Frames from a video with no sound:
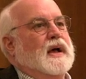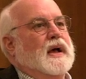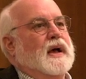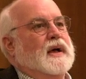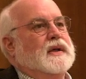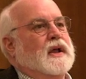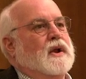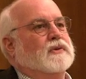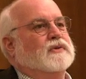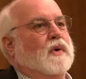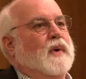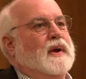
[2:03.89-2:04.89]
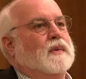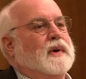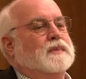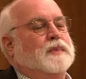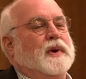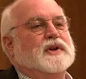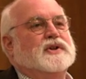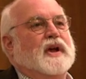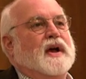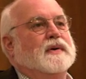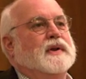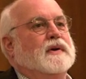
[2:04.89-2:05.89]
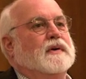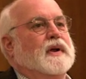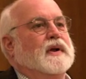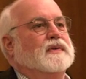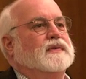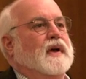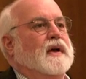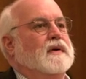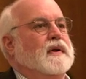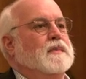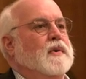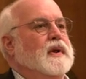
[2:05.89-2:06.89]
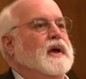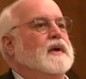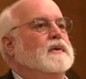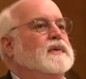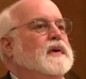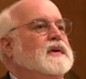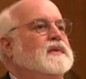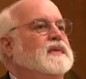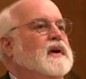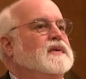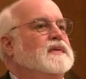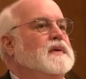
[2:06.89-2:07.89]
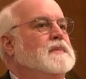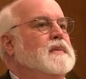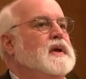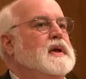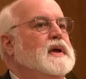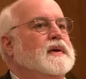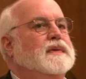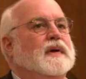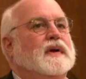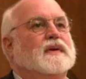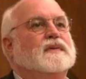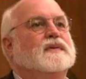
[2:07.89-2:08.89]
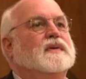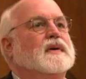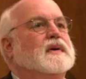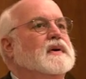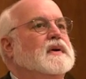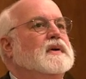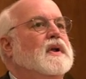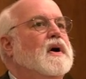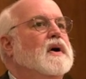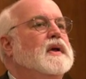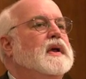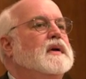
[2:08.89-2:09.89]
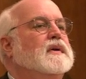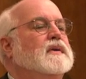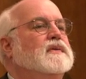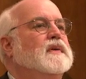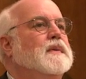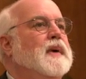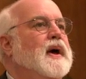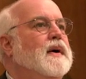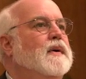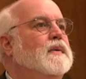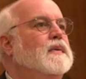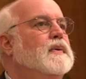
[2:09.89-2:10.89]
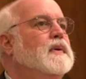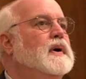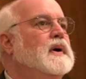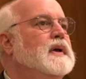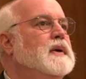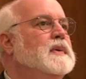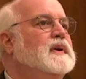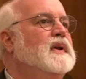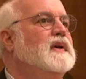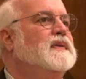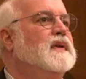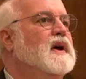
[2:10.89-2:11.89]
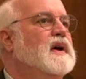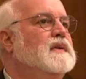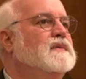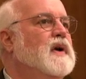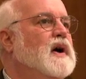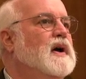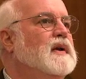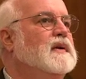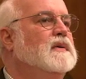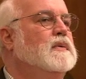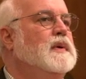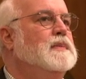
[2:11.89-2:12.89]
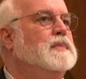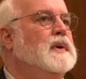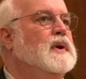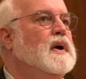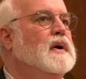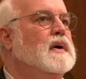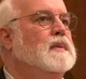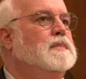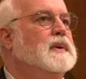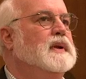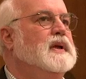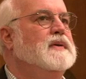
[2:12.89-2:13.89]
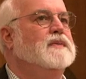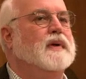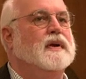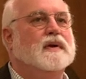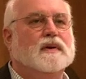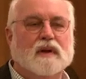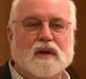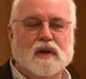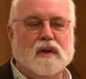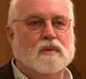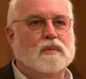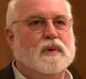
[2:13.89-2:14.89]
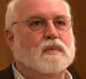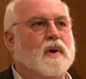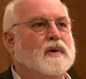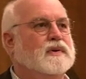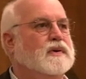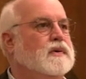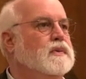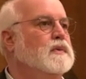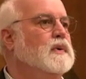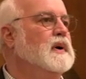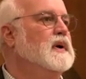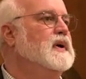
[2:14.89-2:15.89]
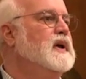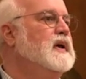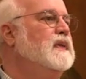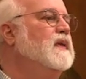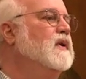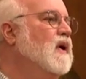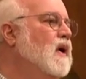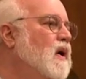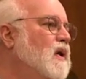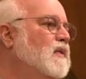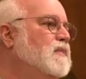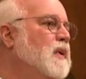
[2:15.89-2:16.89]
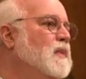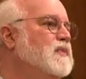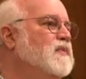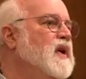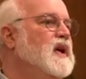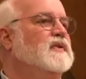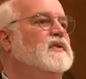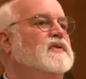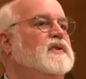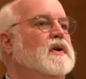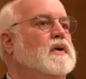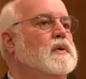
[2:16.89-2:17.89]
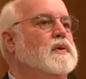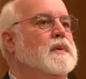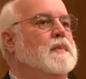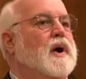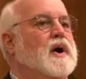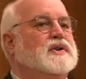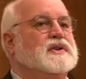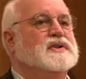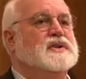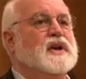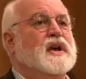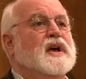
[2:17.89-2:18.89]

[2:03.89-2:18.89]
So what brings you out here on a Saturday morning? I don't think it's actually me. I think it's a longing to somehow imitate the kind of God we believe in. We want to heed the call of Pope Francis to go to the margins,